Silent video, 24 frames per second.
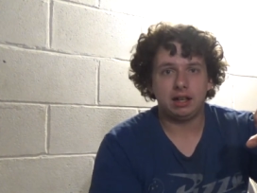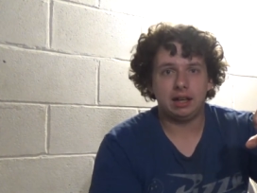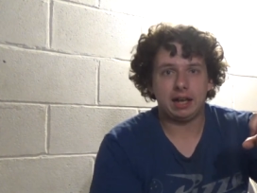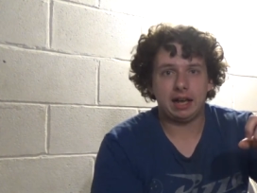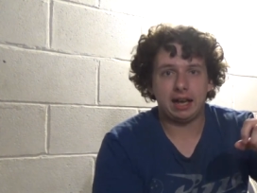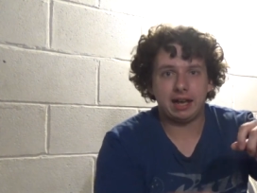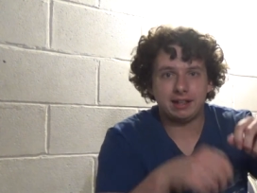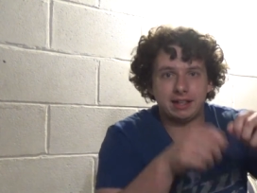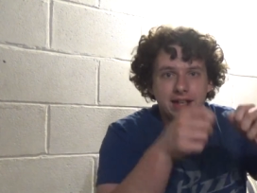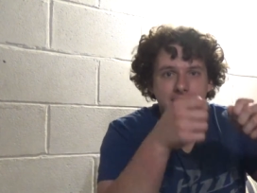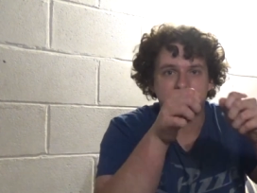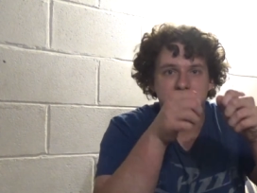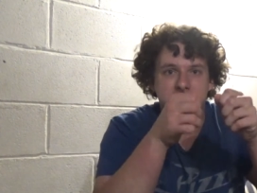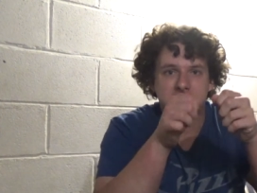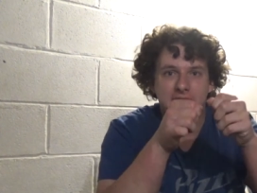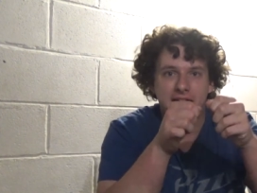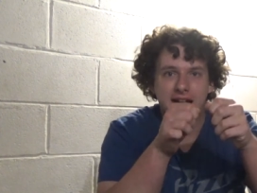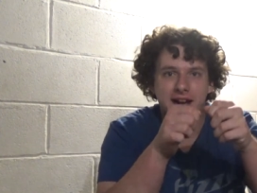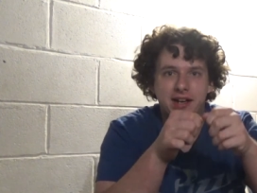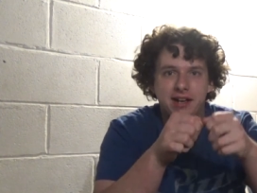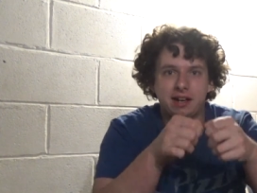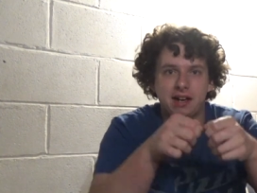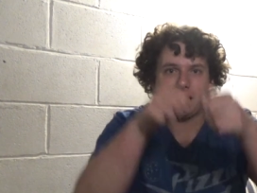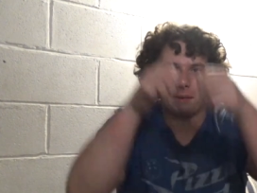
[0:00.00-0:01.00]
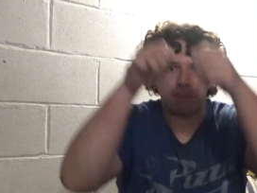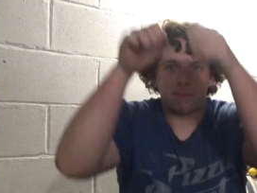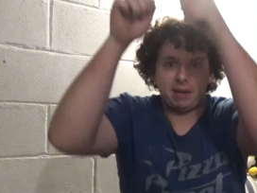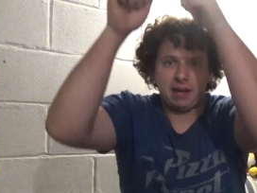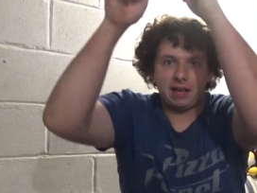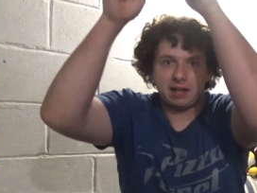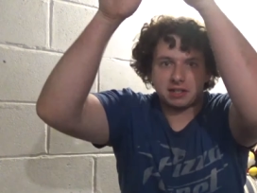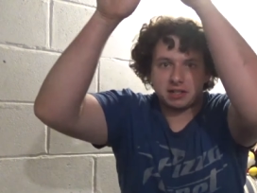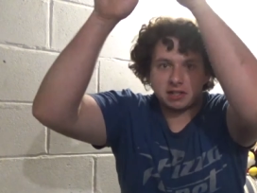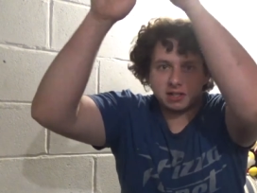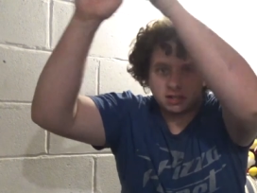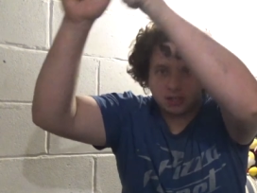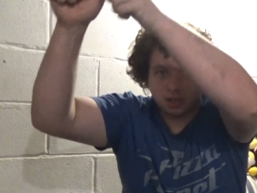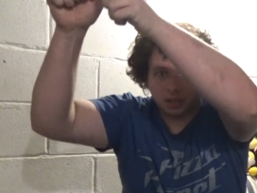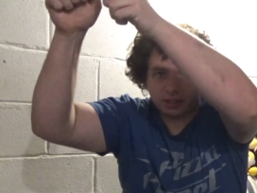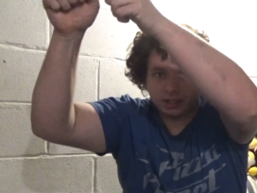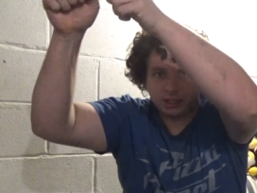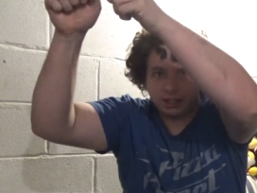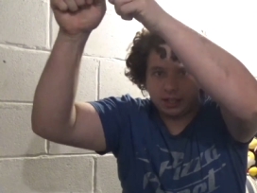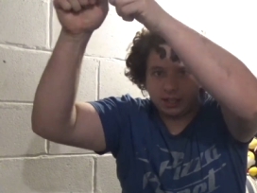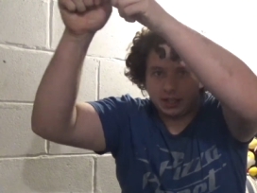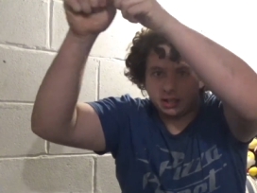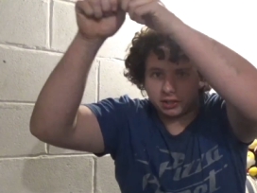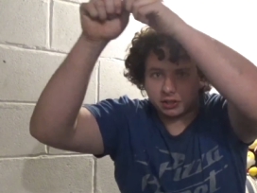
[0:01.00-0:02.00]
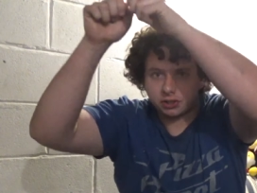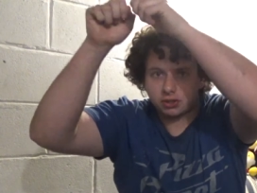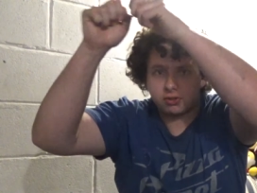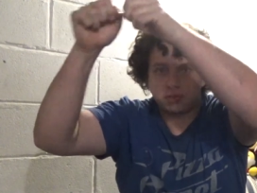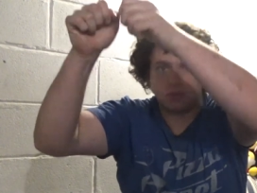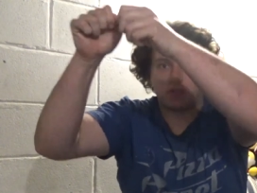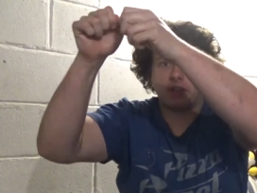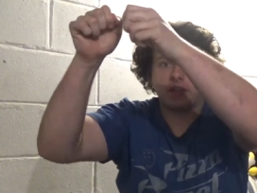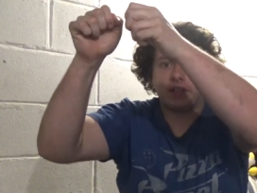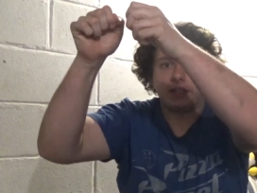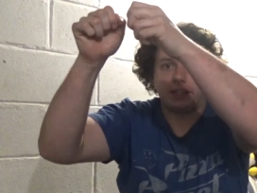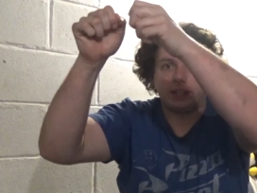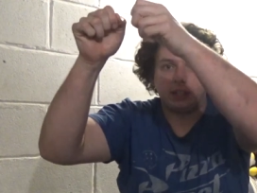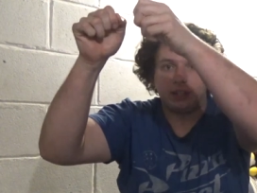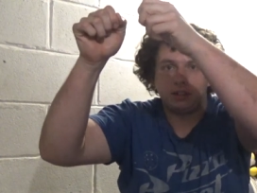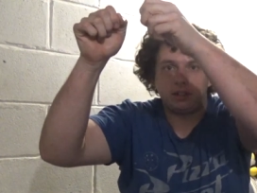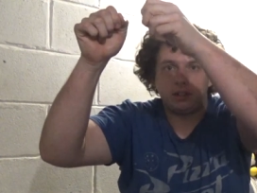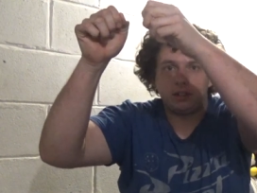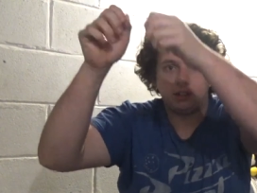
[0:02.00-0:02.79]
and then tied it up and stuck it in a tree.